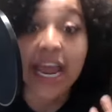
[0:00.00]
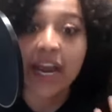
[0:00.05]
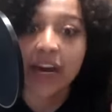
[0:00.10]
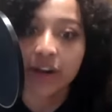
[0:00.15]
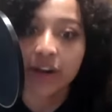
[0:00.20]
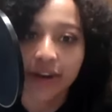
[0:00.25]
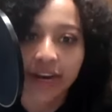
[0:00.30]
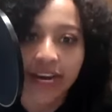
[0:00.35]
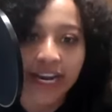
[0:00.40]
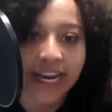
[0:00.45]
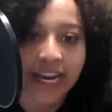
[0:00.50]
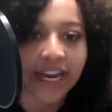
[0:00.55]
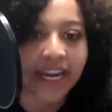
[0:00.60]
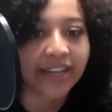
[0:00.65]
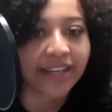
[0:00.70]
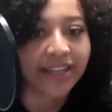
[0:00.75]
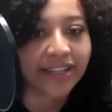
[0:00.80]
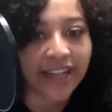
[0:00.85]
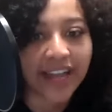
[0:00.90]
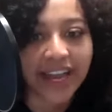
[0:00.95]
airy
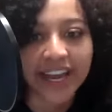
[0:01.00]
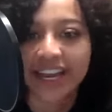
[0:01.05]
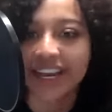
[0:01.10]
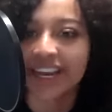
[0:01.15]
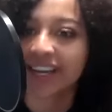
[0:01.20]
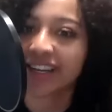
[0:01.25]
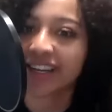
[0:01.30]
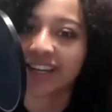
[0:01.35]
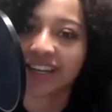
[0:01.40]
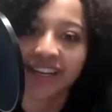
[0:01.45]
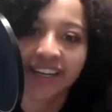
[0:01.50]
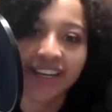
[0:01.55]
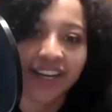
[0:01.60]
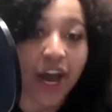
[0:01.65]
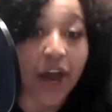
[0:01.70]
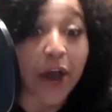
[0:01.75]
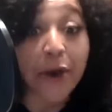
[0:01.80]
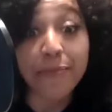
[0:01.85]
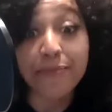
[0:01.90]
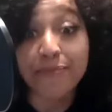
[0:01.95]
and like
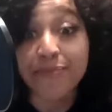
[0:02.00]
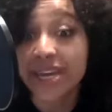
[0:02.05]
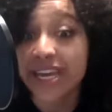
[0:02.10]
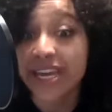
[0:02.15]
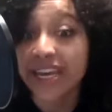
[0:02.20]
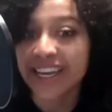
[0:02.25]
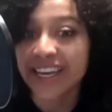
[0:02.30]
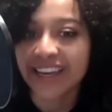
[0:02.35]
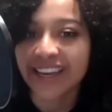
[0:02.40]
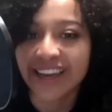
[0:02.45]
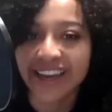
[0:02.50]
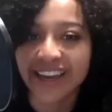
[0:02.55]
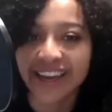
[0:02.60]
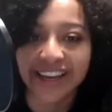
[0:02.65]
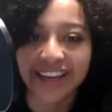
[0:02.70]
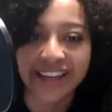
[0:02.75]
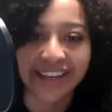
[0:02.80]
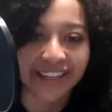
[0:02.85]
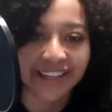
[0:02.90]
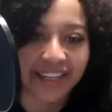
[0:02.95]
upbeat.
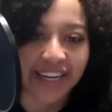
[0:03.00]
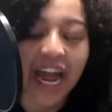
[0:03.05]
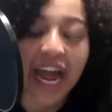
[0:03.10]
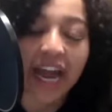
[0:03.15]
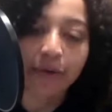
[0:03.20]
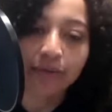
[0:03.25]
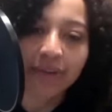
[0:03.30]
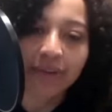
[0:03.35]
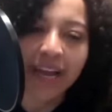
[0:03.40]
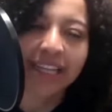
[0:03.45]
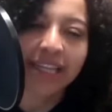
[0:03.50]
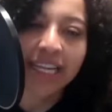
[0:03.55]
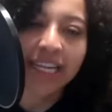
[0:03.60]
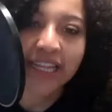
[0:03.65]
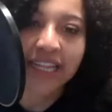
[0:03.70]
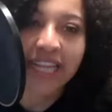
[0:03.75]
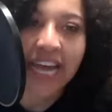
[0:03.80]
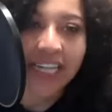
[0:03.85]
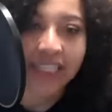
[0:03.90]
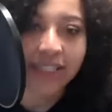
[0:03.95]
And I
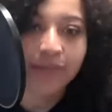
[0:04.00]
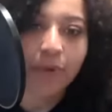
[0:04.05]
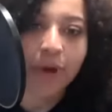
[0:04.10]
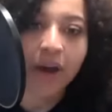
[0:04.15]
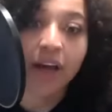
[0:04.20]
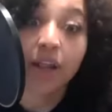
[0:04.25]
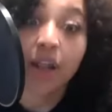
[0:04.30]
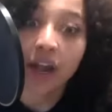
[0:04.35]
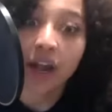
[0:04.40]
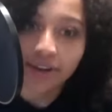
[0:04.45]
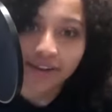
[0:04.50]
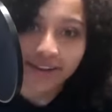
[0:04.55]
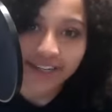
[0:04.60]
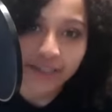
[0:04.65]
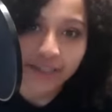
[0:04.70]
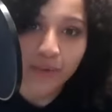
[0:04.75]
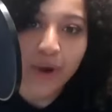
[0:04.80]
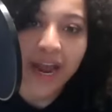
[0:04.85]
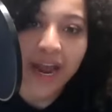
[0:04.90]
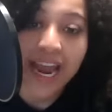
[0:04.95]
think that's why a lot of
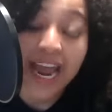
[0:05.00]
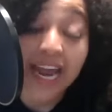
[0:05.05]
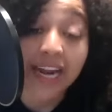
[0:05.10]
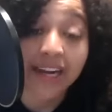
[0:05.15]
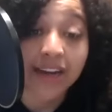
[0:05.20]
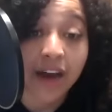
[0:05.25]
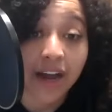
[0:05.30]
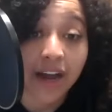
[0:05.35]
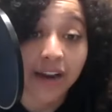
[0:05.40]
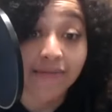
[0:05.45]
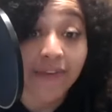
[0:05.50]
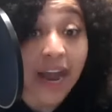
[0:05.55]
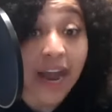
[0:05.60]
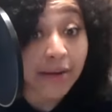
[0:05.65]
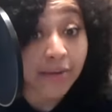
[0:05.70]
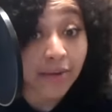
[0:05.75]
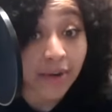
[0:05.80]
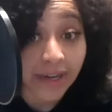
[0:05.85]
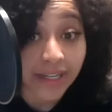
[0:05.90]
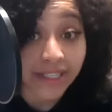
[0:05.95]
reason why I had gone
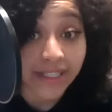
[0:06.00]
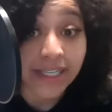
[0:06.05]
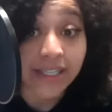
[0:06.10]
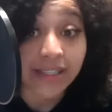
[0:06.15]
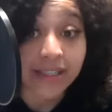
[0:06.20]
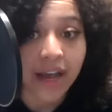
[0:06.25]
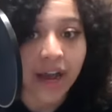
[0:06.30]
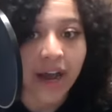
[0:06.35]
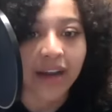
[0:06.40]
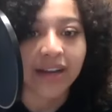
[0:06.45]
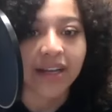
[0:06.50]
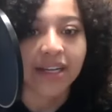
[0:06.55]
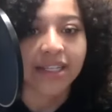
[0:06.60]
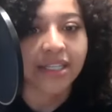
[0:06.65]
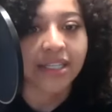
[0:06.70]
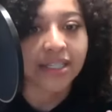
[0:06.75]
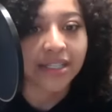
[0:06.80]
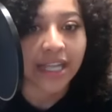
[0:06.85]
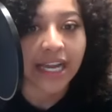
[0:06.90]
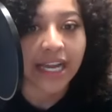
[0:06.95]
viral on TikTok because
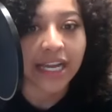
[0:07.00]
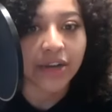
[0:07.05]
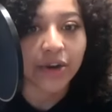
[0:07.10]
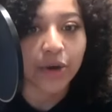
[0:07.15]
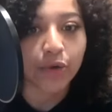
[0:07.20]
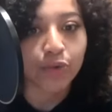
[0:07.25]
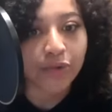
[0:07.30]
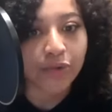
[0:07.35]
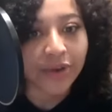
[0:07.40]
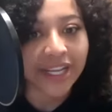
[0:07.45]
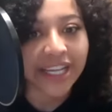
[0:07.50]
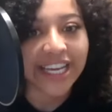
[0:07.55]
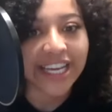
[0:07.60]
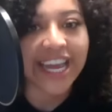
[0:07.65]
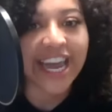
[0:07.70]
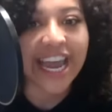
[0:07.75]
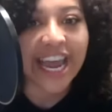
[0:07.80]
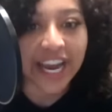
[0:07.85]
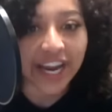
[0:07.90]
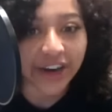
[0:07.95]
it's like a
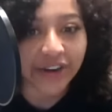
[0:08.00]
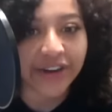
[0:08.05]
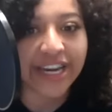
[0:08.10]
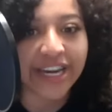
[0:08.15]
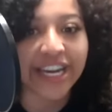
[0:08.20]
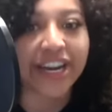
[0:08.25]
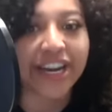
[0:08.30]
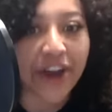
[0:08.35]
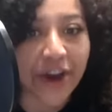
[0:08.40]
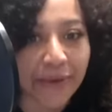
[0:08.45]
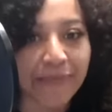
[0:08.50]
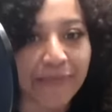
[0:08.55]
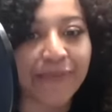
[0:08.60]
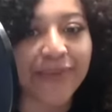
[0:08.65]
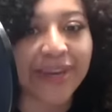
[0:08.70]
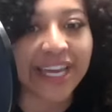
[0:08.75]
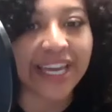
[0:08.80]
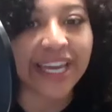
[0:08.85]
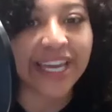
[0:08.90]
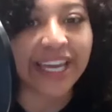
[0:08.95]
really airy and
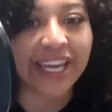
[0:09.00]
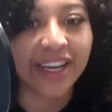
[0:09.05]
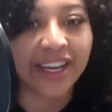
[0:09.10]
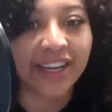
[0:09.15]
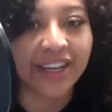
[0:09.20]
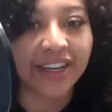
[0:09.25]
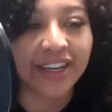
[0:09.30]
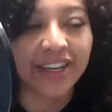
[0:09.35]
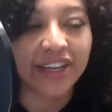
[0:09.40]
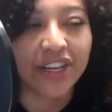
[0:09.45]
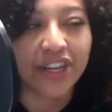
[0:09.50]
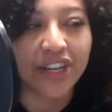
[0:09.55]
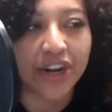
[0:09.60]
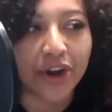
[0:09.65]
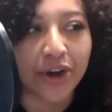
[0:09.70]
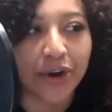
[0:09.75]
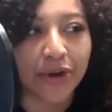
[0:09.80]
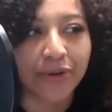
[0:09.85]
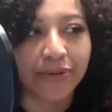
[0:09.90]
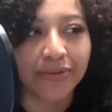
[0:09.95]
upbeat, you
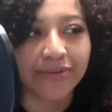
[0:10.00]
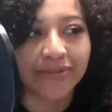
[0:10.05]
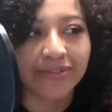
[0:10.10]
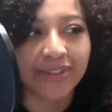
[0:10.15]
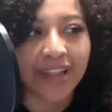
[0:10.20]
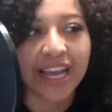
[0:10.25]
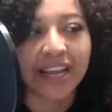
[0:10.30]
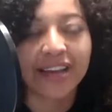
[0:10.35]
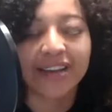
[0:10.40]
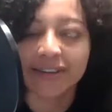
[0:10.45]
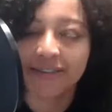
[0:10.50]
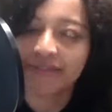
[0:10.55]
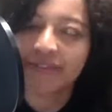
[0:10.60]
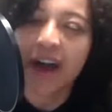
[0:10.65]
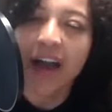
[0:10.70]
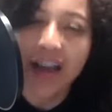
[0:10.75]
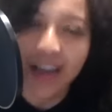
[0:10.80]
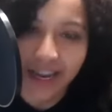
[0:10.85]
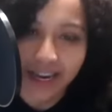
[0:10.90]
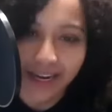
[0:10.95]
know, like
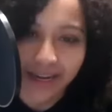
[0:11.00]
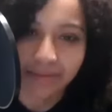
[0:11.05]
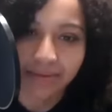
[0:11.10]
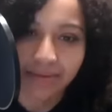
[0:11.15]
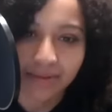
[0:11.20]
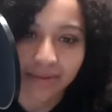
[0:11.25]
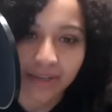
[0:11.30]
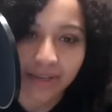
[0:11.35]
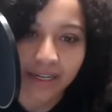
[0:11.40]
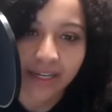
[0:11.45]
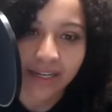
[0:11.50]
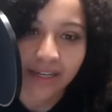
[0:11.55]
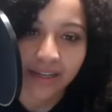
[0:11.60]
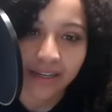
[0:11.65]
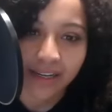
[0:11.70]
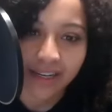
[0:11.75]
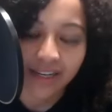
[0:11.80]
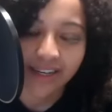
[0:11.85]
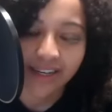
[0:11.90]
vibe. And